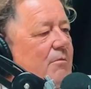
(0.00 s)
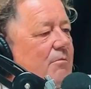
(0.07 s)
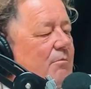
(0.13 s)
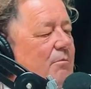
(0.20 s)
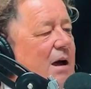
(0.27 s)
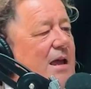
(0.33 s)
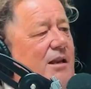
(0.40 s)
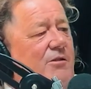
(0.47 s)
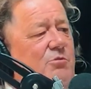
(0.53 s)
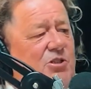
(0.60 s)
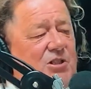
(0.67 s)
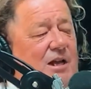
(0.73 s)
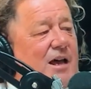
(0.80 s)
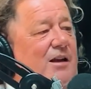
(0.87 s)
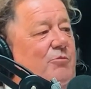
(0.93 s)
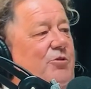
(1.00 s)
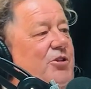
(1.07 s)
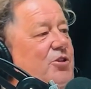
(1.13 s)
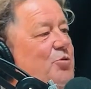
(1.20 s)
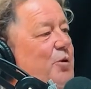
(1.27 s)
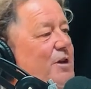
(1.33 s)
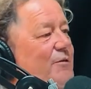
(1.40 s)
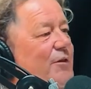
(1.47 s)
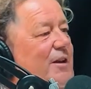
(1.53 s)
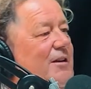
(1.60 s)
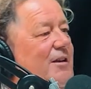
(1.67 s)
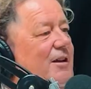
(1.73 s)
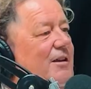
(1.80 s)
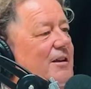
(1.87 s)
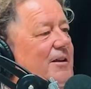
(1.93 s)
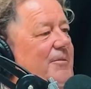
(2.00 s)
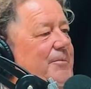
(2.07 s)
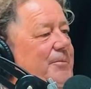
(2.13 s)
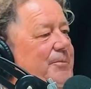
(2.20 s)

Mainly we started with the twin fin, didn't it?